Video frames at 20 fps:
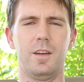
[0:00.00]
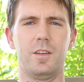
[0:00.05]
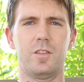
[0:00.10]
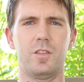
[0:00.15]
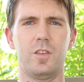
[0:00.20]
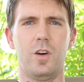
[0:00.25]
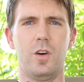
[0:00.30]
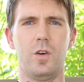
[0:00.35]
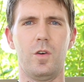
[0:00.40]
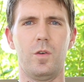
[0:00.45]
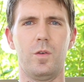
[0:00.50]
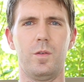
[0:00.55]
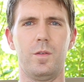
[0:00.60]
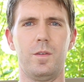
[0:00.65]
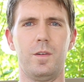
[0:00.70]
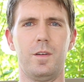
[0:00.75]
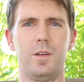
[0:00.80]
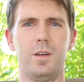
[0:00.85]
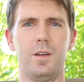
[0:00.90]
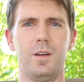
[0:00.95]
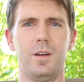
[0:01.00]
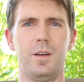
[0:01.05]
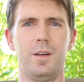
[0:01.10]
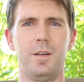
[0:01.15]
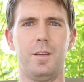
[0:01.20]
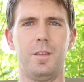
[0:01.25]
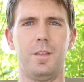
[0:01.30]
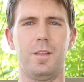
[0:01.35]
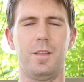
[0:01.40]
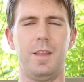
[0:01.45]
So
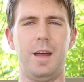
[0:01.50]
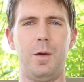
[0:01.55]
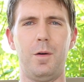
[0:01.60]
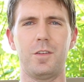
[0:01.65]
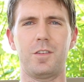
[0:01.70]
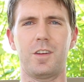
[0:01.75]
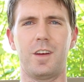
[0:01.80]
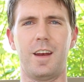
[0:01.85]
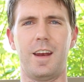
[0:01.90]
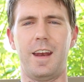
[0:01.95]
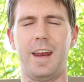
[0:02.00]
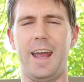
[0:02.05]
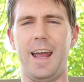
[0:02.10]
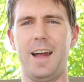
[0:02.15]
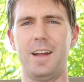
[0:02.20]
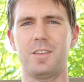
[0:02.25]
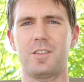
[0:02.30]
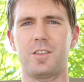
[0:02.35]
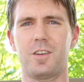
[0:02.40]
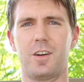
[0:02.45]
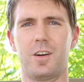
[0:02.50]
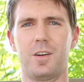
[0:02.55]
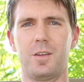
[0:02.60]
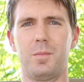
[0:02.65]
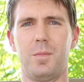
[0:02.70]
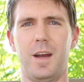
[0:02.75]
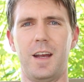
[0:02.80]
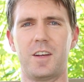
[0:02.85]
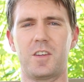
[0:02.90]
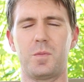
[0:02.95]
that wasn't an answer.
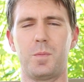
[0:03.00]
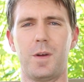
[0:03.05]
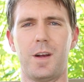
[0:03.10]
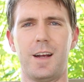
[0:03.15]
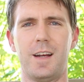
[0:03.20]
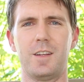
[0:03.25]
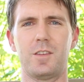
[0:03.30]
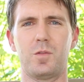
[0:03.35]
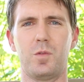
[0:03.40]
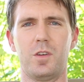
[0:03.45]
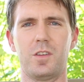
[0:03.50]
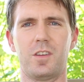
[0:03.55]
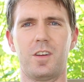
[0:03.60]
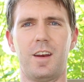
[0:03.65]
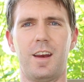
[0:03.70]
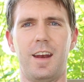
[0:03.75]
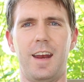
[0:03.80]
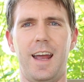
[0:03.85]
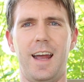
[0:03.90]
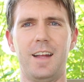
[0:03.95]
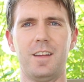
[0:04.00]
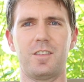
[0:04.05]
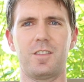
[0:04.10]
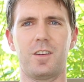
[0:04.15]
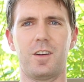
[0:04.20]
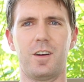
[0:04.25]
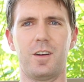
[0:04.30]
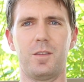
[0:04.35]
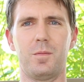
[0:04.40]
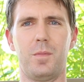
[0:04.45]
My experience wasn't an
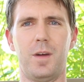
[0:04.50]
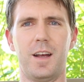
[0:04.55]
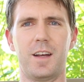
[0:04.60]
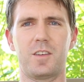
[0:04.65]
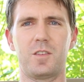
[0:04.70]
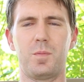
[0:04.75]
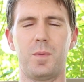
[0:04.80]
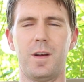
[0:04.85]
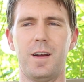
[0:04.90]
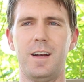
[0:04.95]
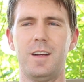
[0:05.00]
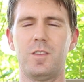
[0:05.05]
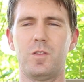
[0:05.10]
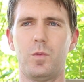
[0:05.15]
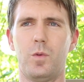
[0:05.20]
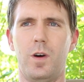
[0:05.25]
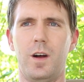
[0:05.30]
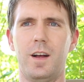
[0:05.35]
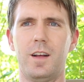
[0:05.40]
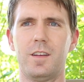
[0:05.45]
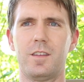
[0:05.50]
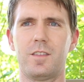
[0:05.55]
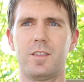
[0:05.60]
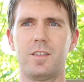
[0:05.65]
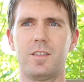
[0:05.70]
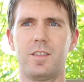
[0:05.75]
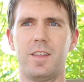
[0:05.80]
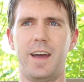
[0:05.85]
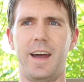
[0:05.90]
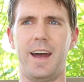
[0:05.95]
answer. My experience
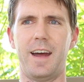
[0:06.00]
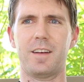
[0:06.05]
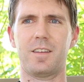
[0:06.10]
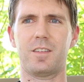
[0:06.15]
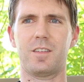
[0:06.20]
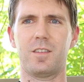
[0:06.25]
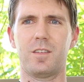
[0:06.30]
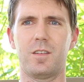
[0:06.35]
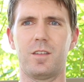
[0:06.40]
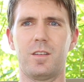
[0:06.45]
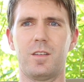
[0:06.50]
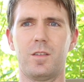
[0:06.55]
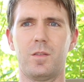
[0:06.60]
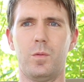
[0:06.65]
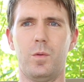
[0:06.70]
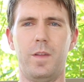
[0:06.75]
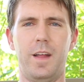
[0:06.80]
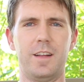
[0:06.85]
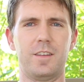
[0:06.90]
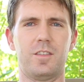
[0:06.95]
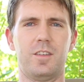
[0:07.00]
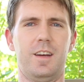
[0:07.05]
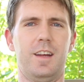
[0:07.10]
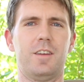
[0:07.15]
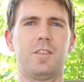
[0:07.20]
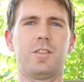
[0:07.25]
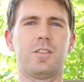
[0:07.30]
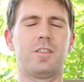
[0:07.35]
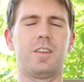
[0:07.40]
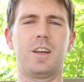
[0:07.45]
is that, well, that's an
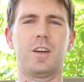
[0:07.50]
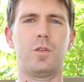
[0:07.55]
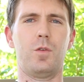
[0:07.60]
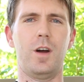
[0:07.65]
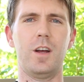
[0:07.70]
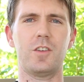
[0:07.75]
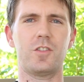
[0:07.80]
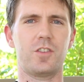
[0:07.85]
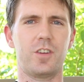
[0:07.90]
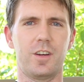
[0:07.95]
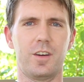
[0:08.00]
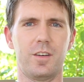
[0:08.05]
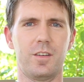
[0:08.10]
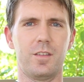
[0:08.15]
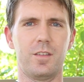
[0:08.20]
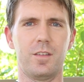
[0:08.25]
interesting question.